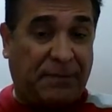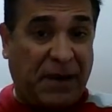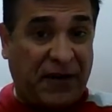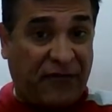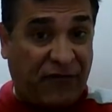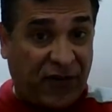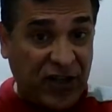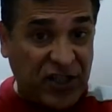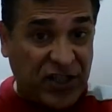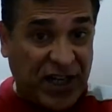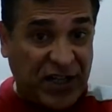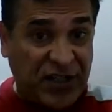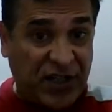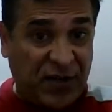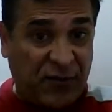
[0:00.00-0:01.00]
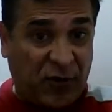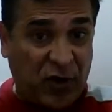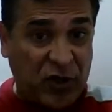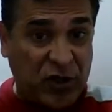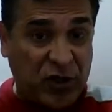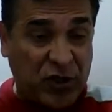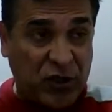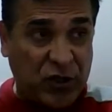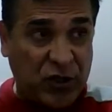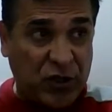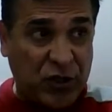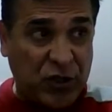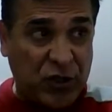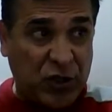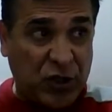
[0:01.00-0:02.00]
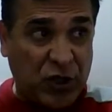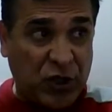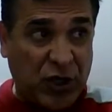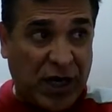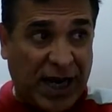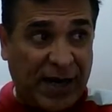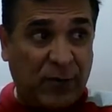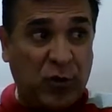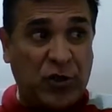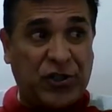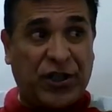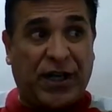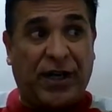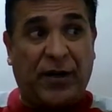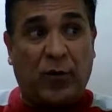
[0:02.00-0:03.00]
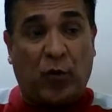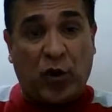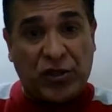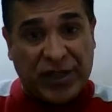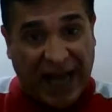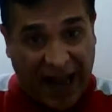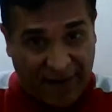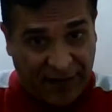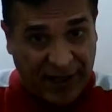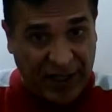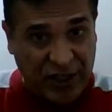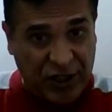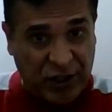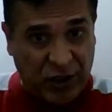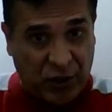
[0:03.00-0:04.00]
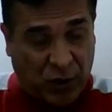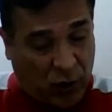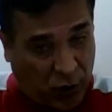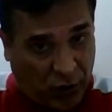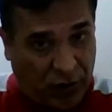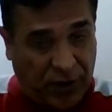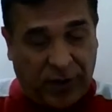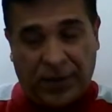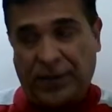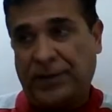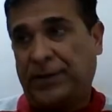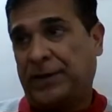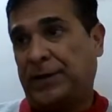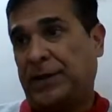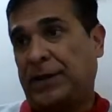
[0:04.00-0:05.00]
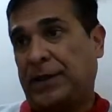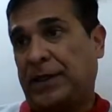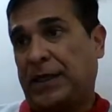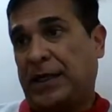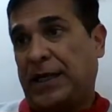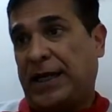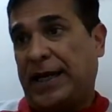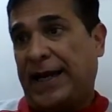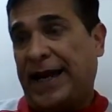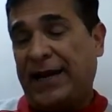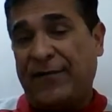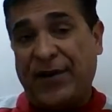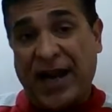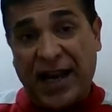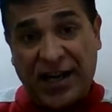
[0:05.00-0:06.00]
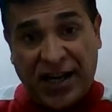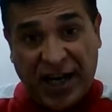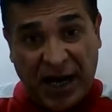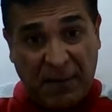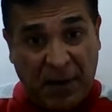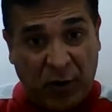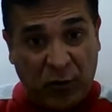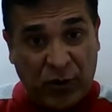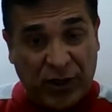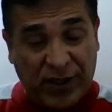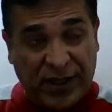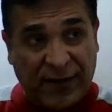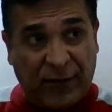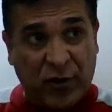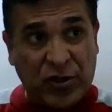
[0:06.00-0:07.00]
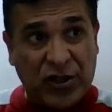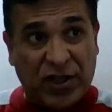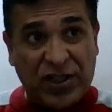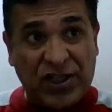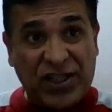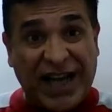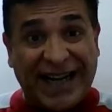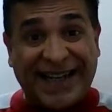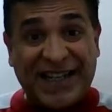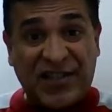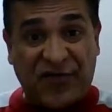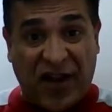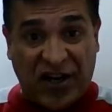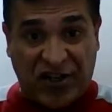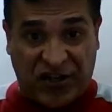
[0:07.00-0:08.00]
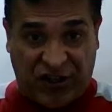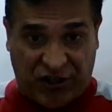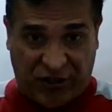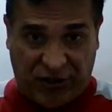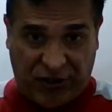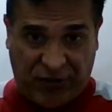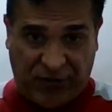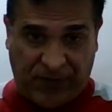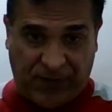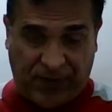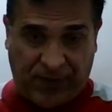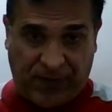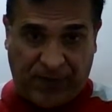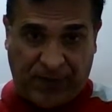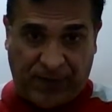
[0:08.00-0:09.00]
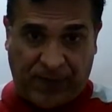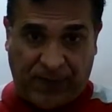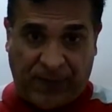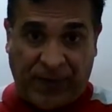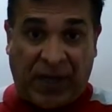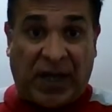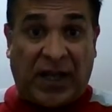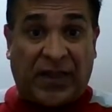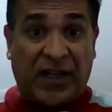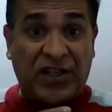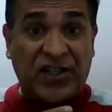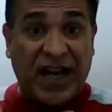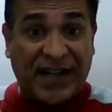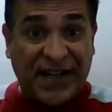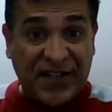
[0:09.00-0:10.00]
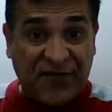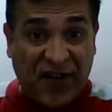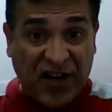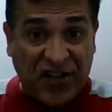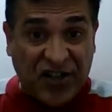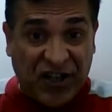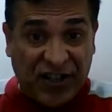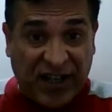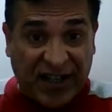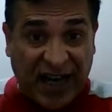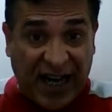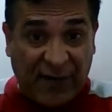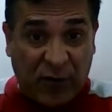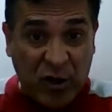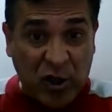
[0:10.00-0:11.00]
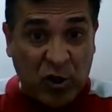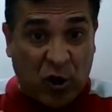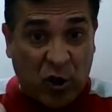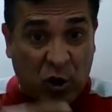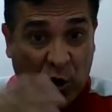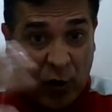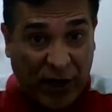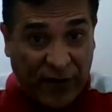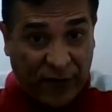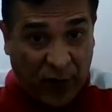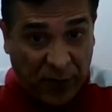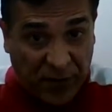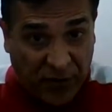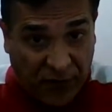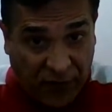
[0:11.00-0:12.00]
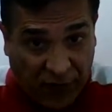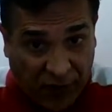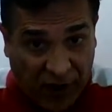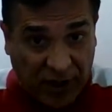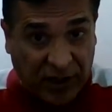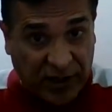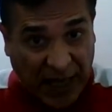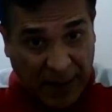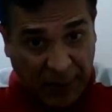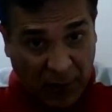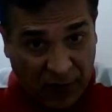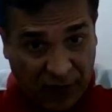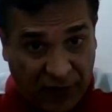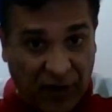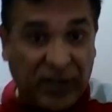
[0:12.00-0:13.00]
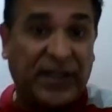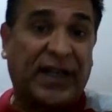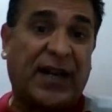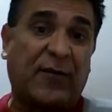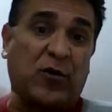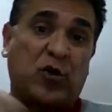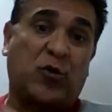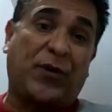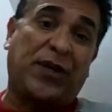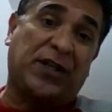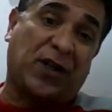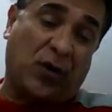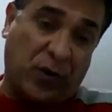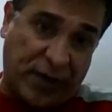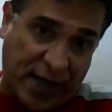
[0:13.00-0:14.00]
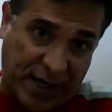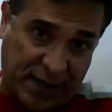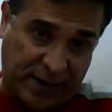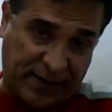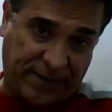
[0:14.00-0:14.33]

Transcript: My first lecture was, I would say, was average, good. And when I came out, there was a satisfaction. The satisfaction that I was not drawing from the type of work that I was doing in the hotel.